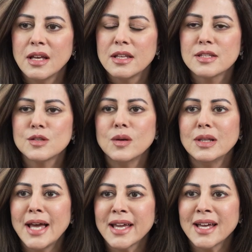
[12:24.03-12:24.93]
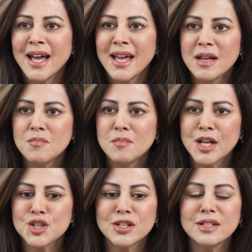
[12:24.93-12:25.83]
So, like I
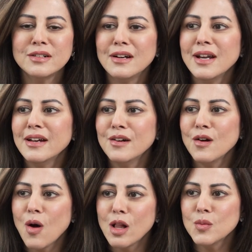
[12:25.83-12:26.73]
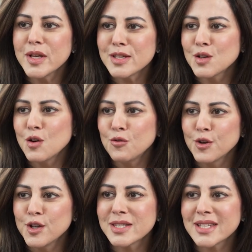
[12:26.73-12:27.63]
mentioned earlier, always go
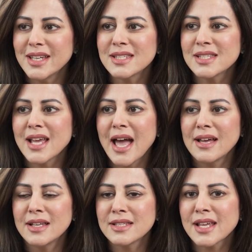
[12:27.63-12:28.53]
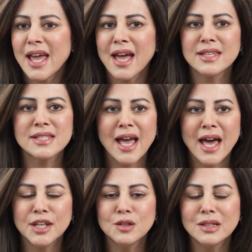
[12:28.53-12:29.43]
for your skin scans
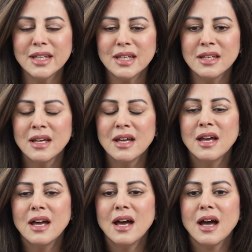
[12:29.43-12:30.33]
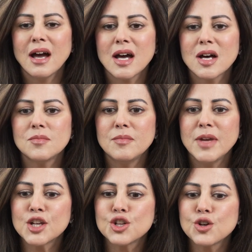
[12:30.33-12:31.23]
annually.
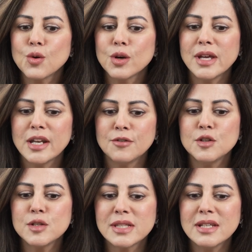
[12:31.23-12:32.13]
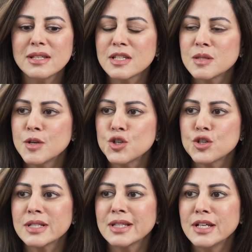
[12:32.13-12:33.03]
Make sure that if you see a
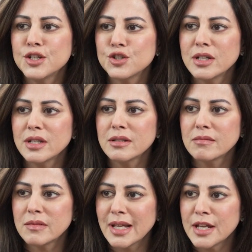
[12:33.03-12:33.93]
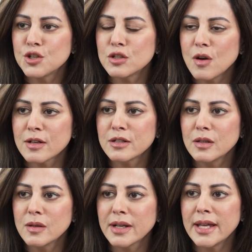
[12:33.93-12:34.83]
suspicious lesion, let your doctor
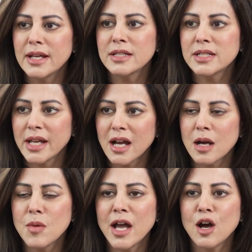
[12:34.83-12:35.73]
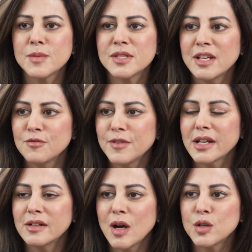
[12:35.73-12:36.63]
look at it, take a biopsy, and
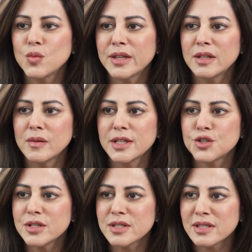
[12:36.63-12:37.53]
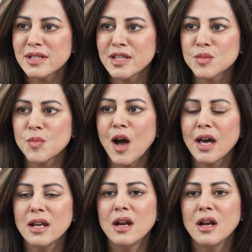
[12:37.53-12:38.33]
figure out whether it's just a sunspot